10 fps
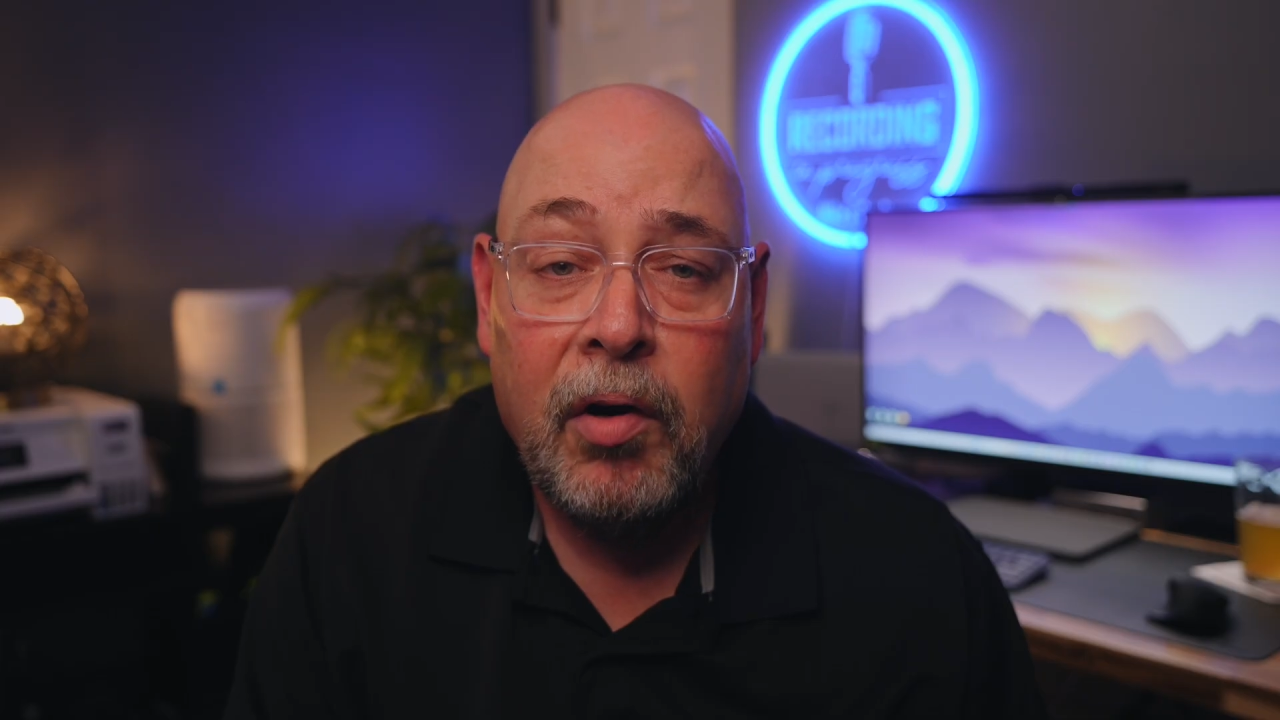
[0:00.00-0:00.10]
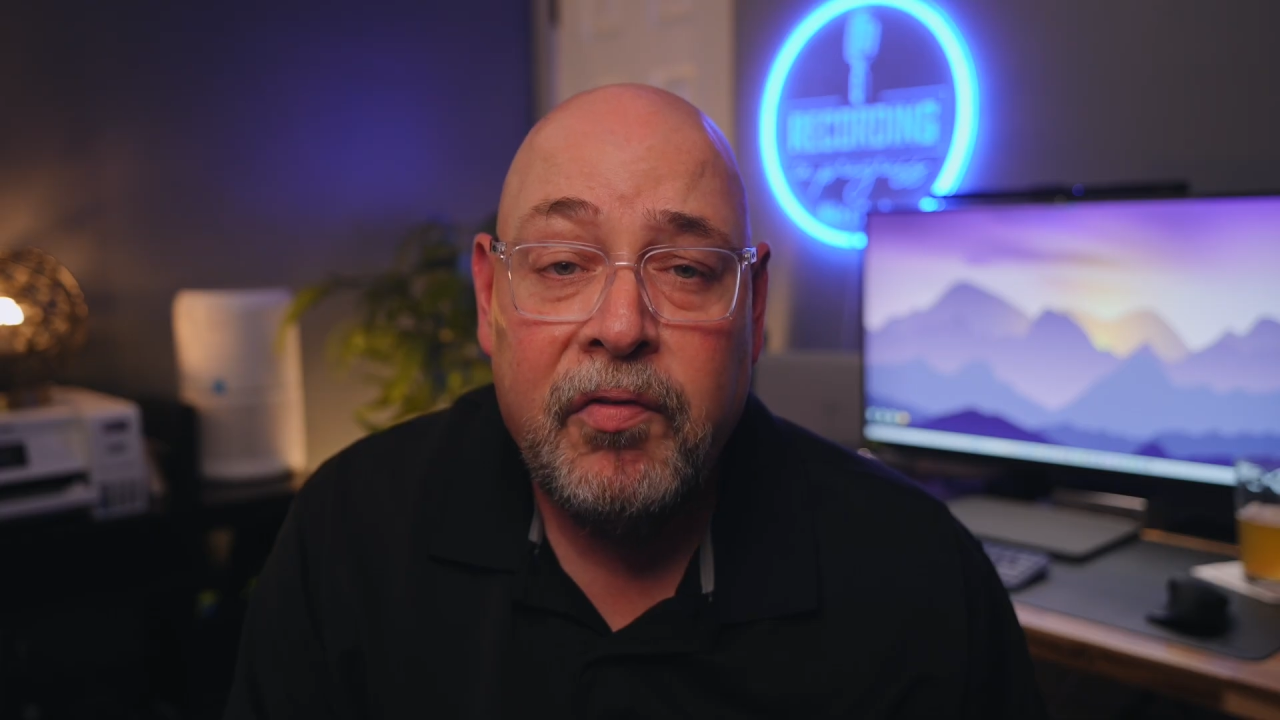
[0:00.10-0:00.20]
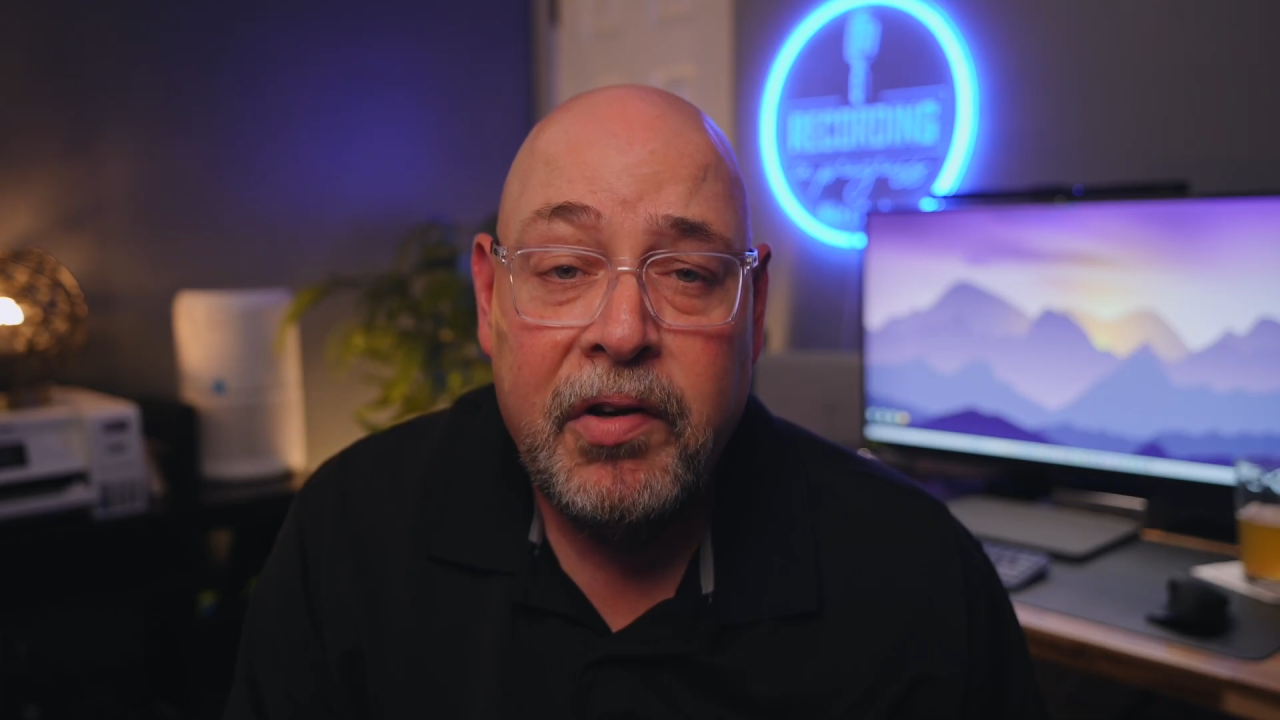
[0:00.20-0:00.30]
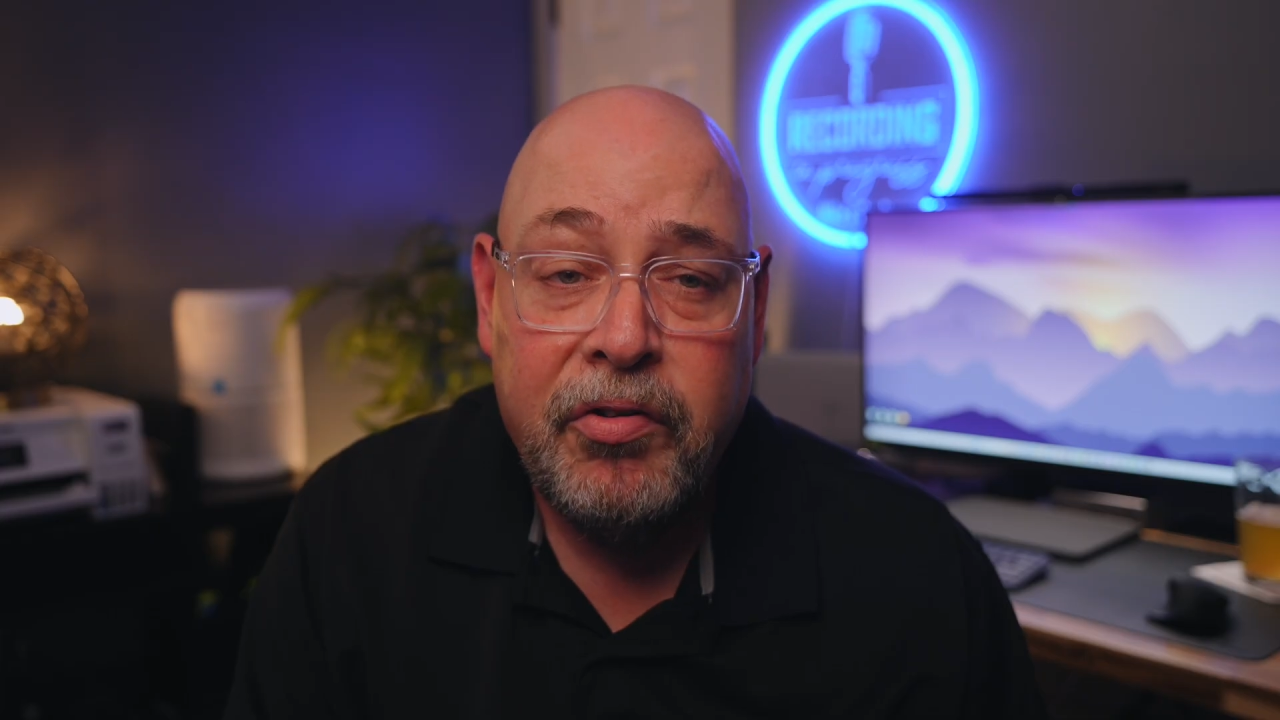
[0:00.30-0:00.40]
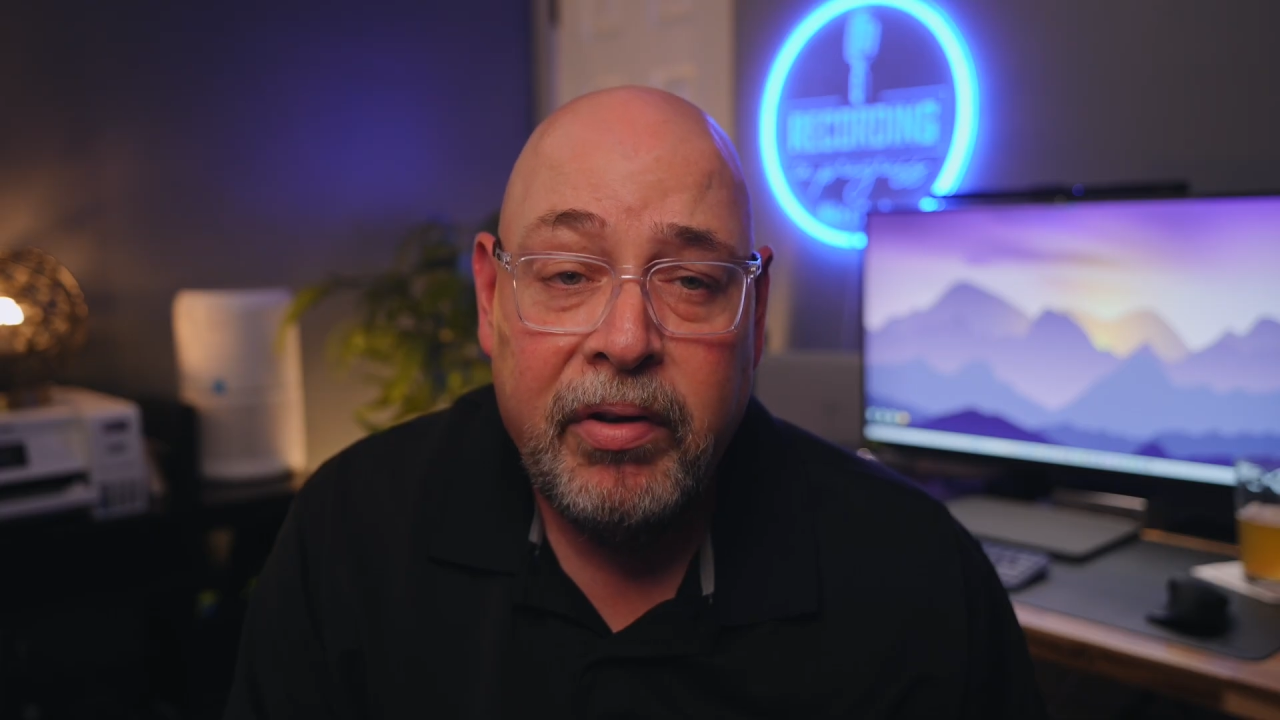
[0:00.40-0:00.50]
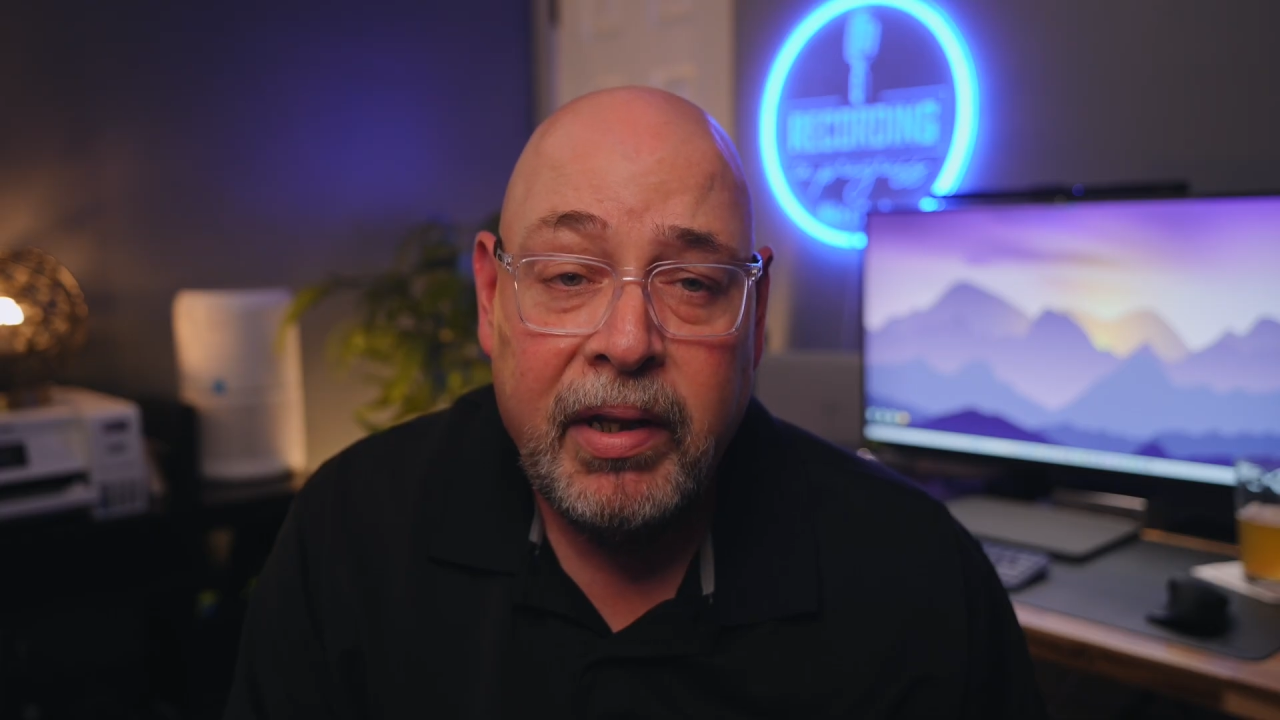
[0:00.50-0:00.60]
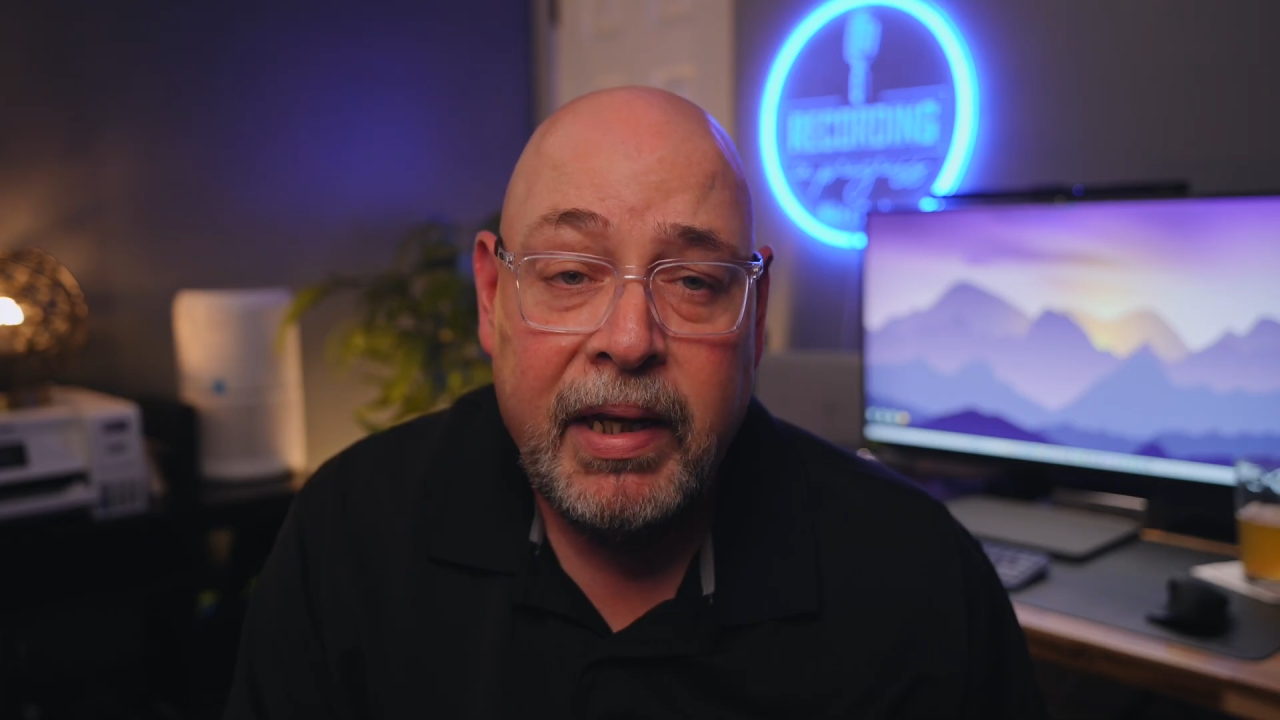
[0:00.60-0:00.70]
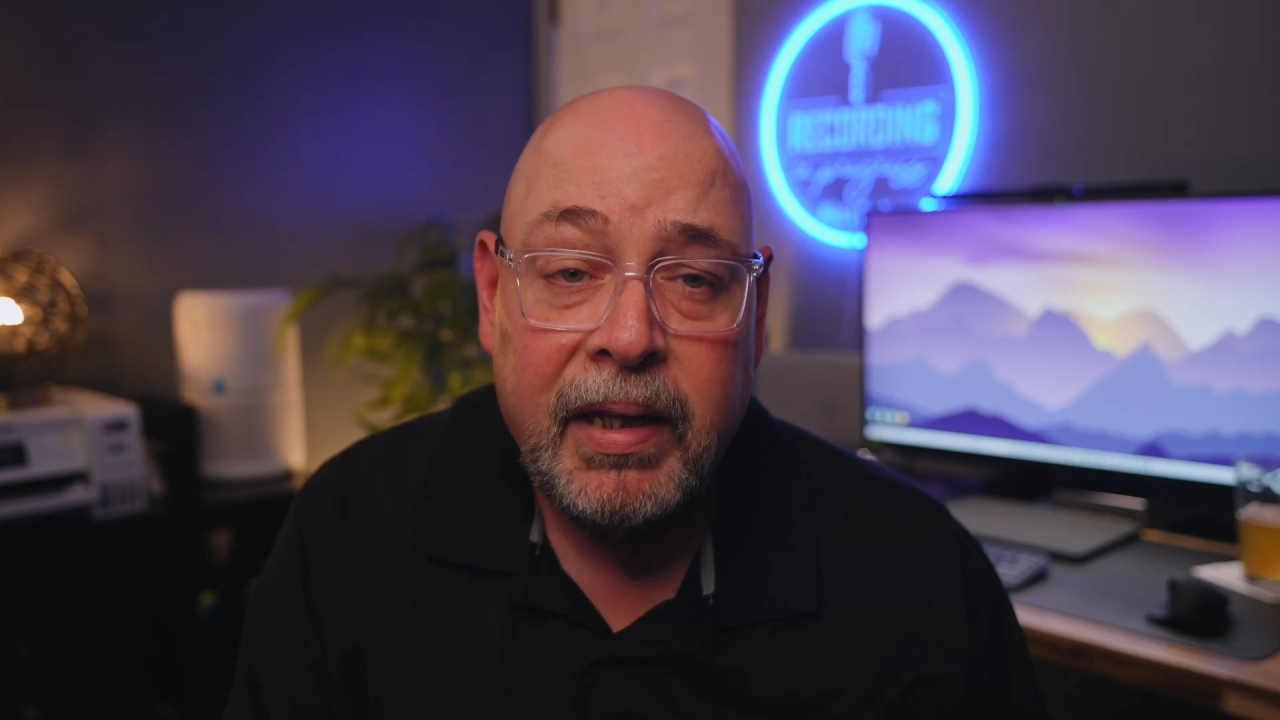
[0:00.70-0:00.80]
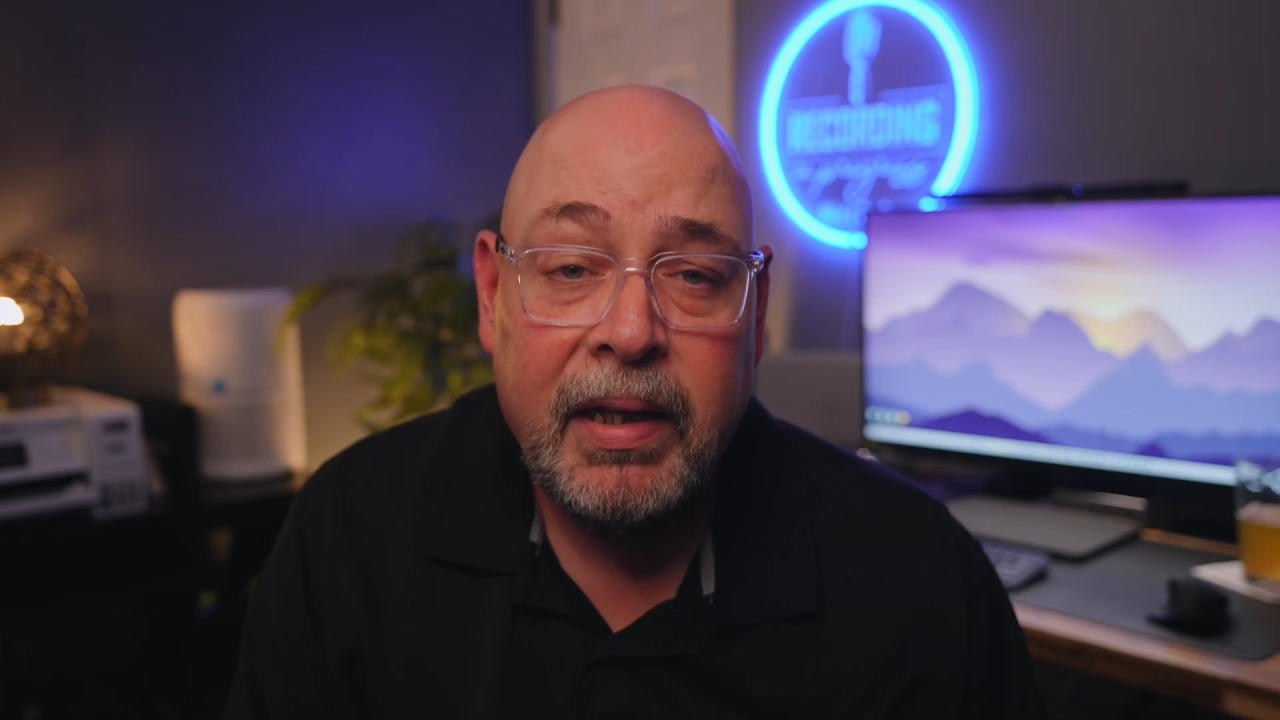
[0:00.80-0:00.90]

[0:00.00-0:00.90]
efficiently in